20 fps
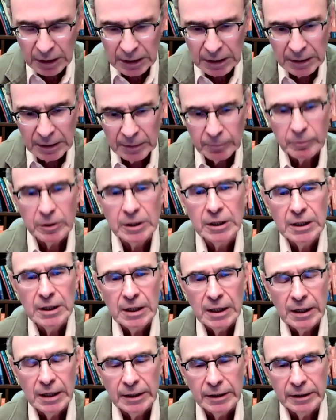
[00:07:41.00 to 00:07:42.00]

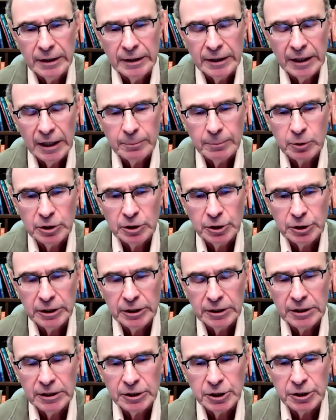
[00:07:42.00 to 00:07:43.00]
and I
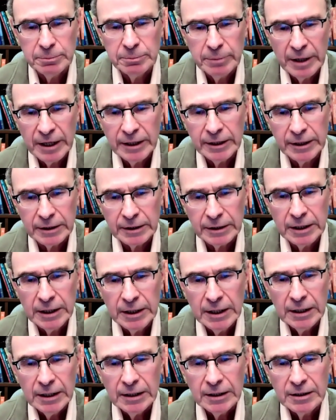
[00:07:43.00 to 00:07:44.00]
appreciated that she made it,
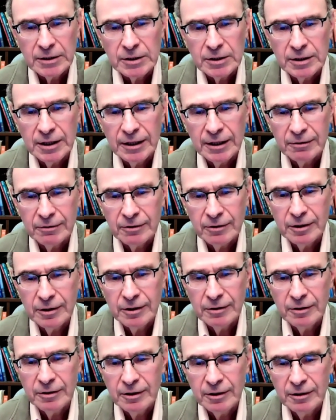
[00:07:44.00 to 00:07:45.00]
is that
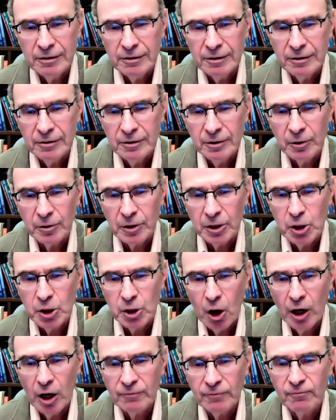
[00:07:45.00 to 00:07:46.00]
the
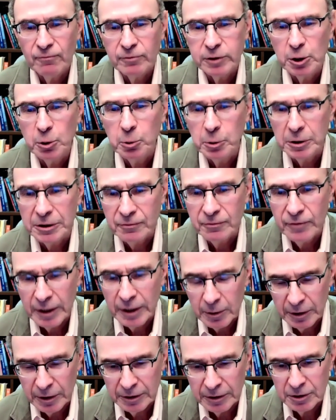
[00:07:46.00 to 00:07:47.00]
non-fluent
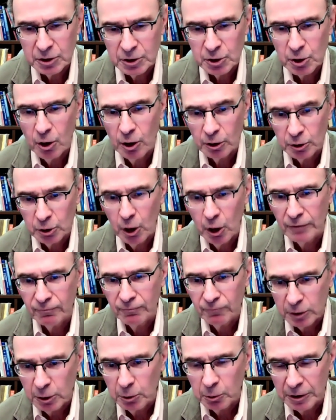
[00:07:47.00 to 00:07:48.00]
variant, it's called
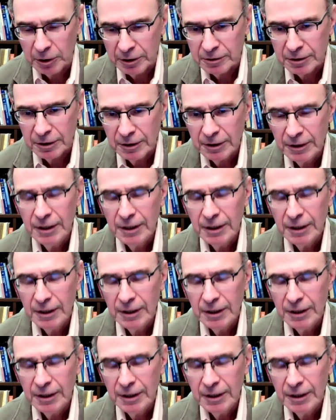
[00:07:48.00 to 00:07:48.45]
non-fluent,